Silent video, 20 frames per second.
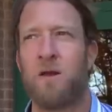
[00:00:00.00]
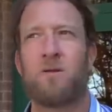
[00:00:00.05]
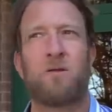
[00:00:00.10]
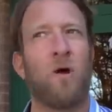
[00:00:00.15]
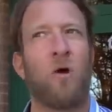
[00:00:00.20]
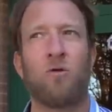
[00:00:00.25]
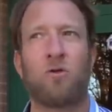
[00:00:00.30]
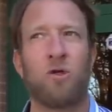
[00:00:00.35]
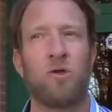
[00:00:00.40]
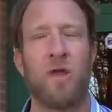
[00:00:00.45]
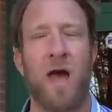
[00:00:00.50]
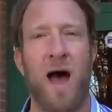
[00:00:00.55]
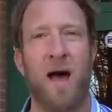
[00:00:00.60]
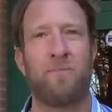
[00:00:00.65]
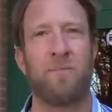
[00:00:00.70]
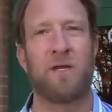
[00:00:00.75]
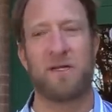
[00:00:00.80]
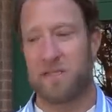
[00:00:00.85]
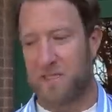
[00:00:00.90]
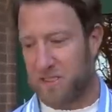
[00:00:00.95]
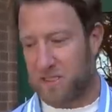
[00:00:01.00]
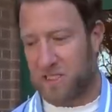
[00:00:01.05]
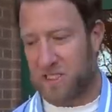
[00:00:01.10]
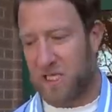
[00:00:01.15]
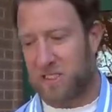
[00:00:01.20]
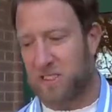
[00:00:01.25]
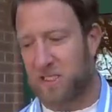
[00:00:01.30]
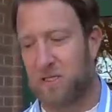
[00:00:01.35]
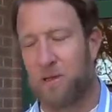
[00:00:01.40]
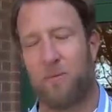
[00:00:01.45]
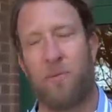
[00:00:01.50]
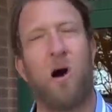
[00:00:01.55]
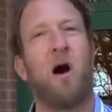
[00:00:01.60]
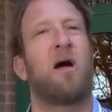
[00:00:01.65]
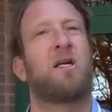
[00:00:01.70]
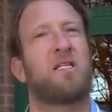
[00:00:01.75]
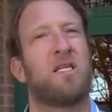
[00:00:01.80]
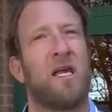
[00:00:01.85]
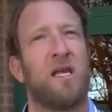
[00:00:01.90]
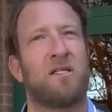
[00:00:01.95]
don't do that because it sits in the
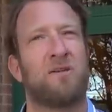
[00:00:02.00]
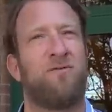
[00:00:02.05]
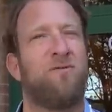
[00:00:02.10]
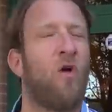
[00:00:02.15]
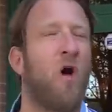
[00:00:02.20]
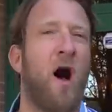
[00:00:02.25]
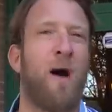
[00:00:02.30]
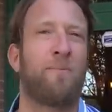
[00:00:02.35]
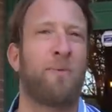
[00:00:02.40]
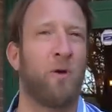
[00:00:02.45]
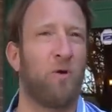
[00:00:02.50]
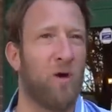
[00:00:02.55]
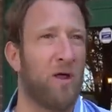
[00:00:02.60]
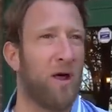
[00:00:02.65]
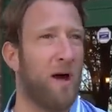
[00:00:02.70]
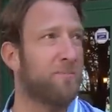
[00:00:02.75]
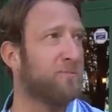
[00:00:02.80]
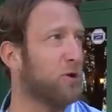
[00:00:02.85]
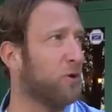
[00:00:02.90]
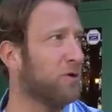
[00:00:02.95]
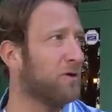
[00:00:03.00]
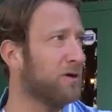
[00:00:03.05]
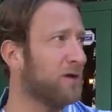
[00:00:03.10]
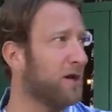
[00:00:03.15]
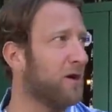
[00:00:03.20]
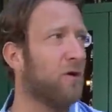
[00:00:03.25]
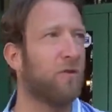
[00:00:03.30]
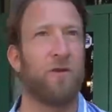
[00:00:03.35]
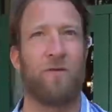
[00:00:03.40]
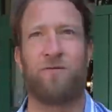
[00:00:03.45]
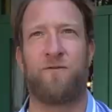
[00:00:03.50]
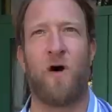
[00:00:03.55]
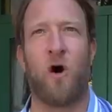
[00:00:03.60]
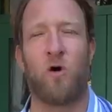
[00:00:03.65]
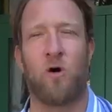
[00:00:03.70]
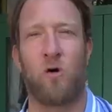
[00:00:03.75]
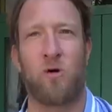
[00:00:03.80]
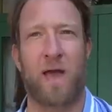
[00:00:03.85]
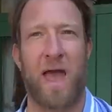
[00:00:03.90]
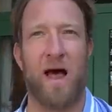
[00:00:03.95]
box and gets floppy while I'm doing, you know, the
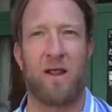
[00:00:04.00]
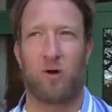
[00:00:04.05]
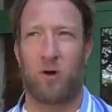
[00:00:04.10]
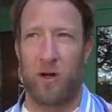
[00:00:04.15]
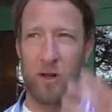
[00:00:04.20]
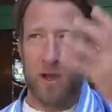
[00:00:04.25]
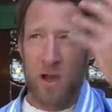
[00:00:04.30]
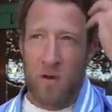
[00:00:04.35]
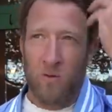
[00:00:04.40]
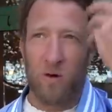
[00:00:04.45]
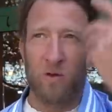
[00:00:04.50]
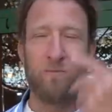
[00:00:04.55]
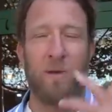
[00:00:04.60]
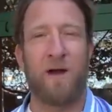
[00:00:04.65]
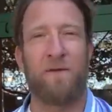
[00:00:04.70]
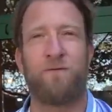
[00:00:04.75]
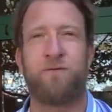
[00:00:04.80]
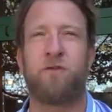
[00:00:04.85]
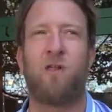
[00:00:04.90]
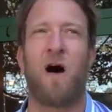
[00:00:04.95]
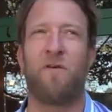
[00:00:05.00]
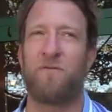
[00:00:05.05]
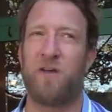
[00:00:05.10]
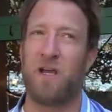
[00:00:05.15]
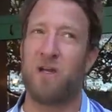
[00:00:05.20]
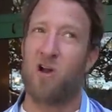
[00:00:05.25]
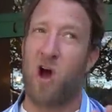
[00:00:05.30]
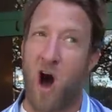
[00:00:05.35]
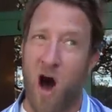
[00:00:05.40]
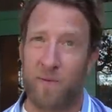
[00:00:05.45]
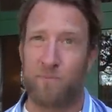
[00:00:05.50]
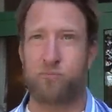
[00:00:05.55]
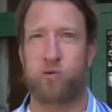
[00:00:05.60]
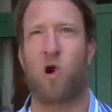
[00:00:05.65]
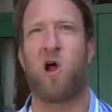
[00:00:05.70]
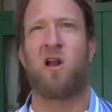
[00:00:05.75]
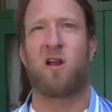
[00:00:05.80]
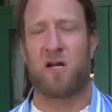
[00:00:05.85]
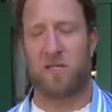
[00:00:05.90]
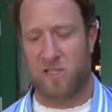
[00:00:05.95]
photo gallery with my fluffy
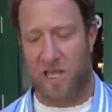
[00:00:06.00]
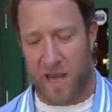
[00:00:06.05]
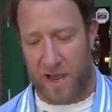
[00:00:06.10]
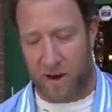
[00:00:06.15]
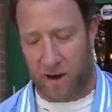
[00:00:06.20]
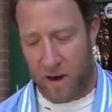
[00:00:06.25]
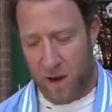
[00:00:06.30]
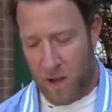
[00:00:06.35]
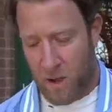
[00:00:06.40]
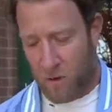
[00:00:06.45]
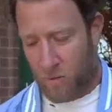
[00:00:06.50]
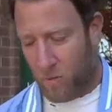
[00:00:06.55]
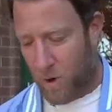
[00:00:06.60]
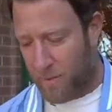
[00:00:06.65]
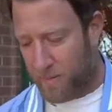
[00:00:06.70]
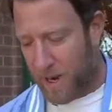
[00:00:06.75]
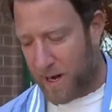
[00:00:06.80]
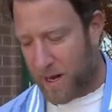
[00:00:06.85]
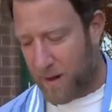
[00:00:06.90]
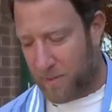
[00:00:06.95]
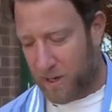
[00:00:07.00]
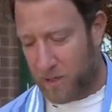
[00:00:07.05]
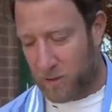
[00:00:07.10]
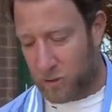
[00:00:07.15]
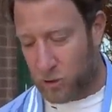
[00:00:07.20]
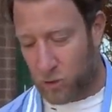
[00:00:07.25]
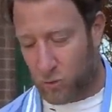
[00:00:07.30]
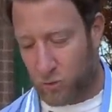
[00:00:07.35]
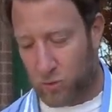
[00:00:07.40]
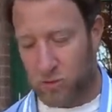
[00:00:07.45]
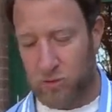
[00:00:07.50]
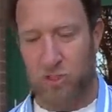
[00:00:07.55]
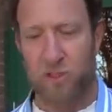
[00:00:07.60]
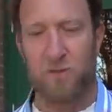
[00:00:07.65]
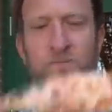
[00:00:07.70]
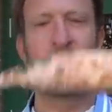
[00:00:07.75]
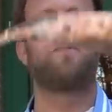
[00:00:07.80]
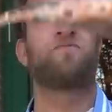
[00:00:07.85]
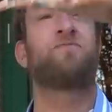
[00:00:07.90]
non-product hair. One bite ever knows the rules.